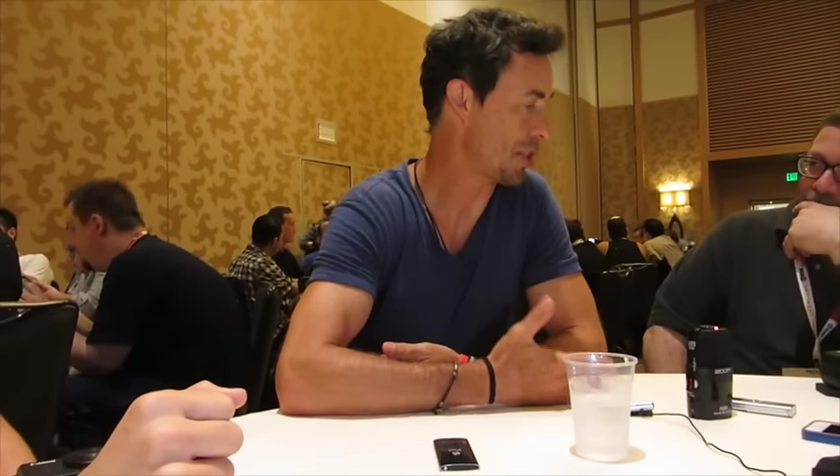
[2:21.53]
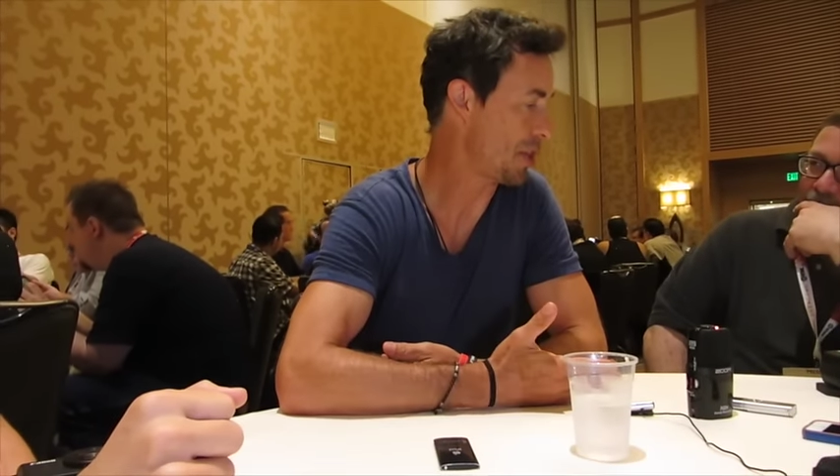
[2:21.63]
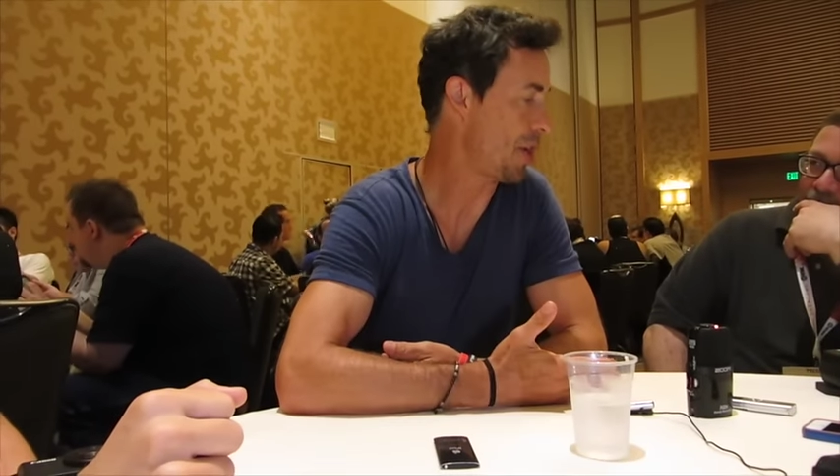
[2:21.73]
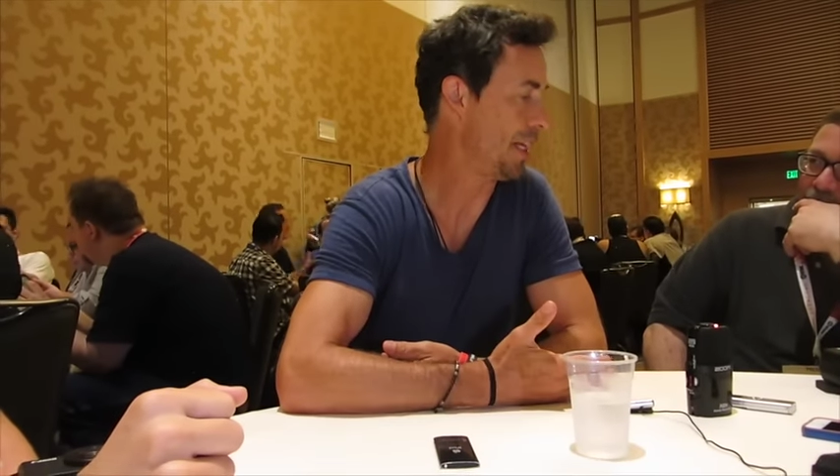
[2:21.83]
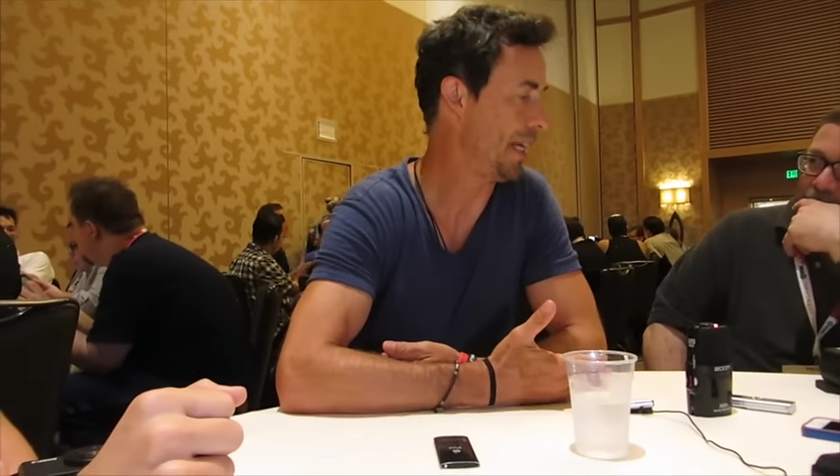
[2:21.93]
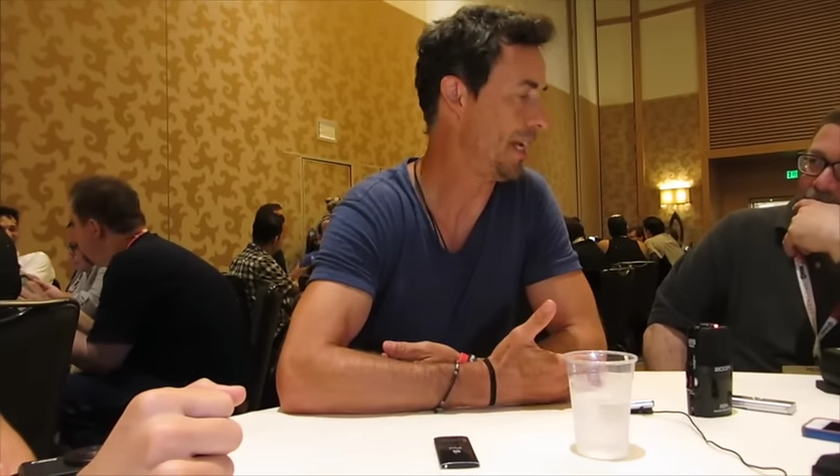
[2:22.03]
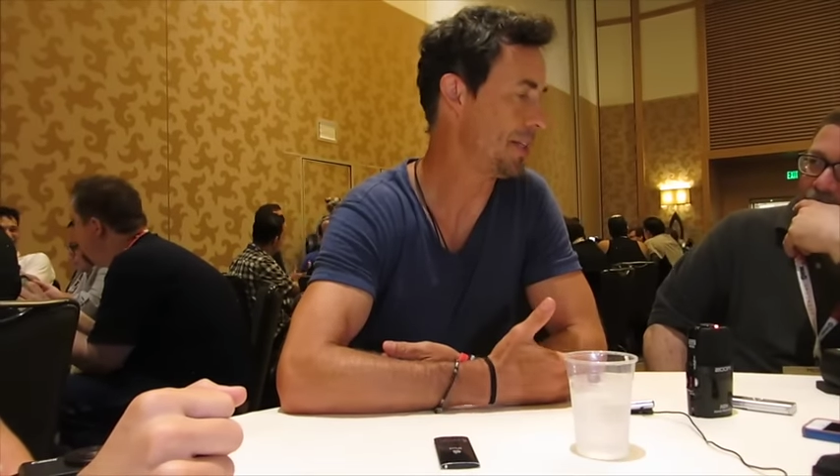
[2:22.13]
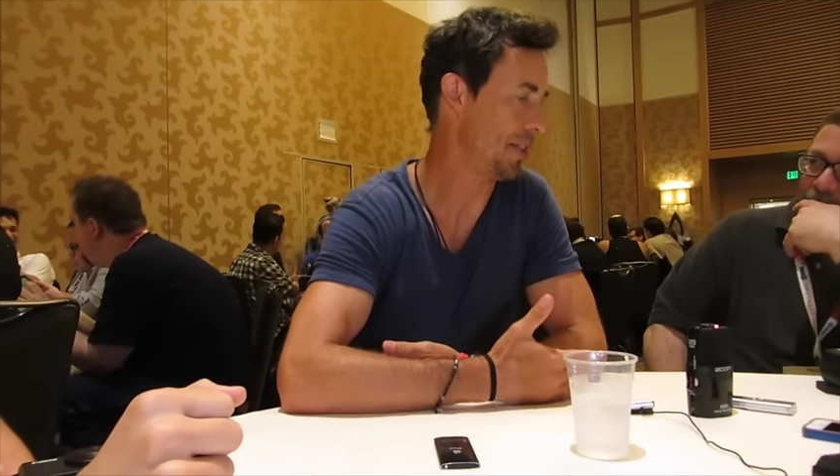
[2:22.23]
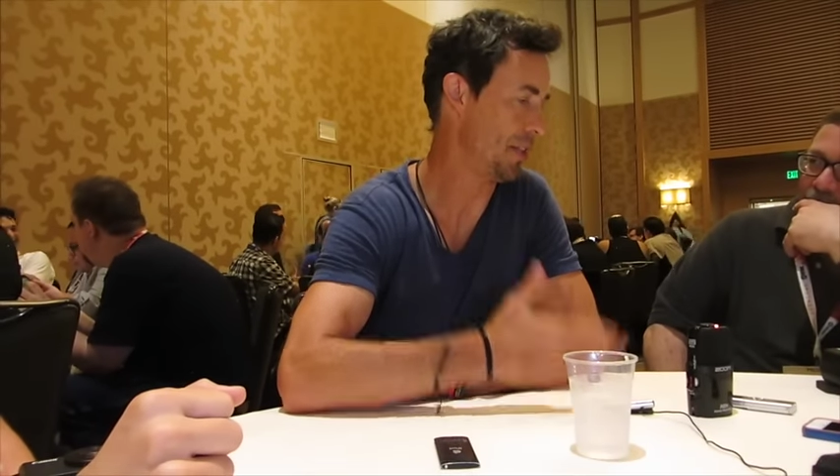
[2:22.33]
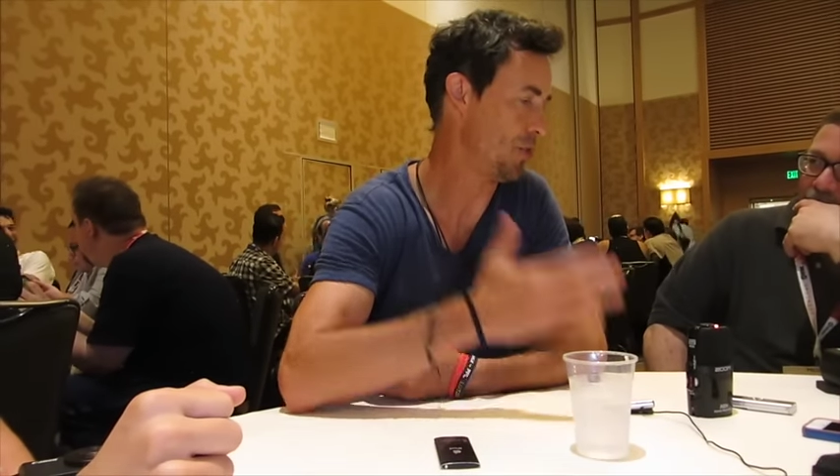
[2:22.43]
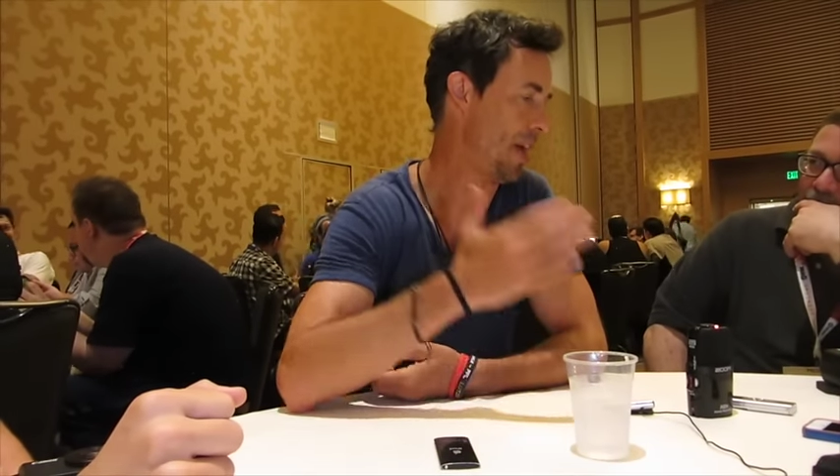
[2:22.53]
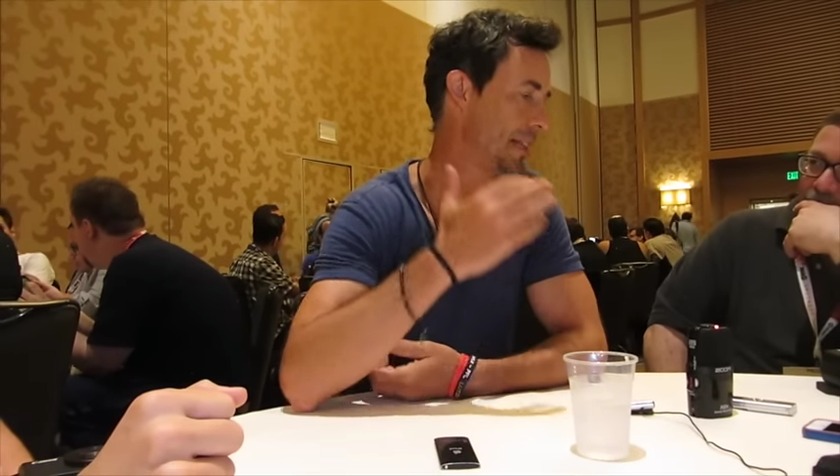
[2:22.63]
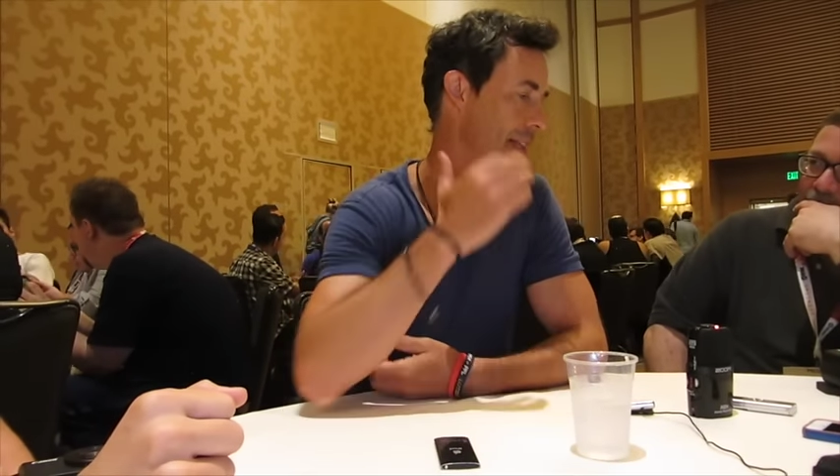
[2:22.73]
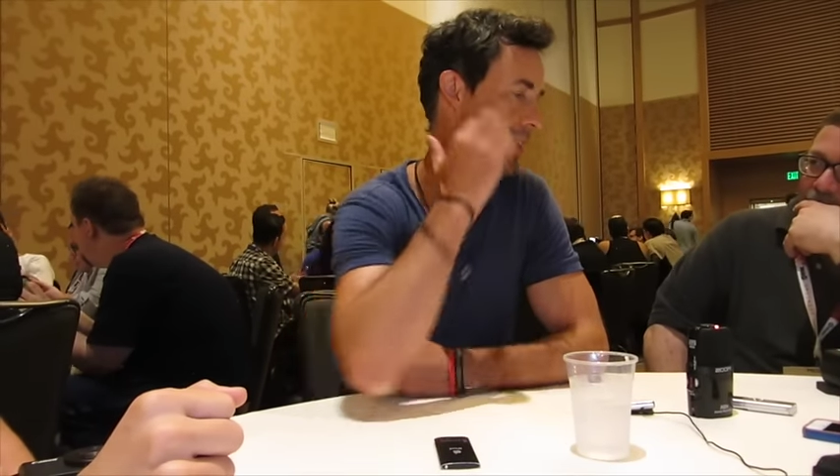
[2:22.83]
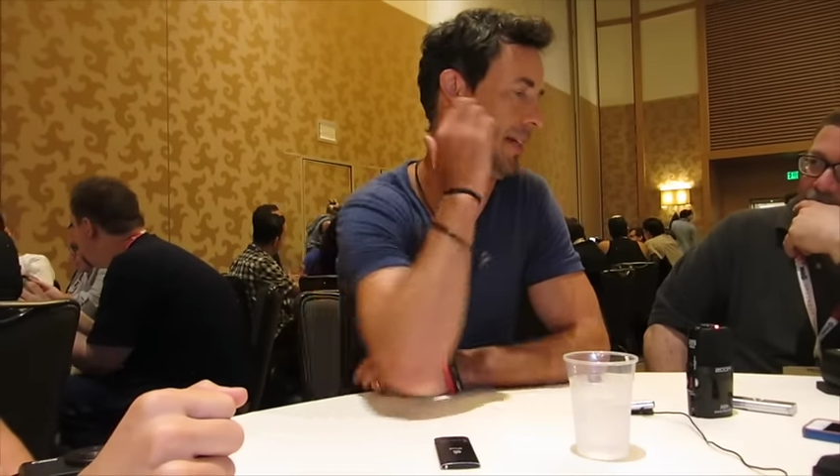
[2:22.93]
the starting gate to the track that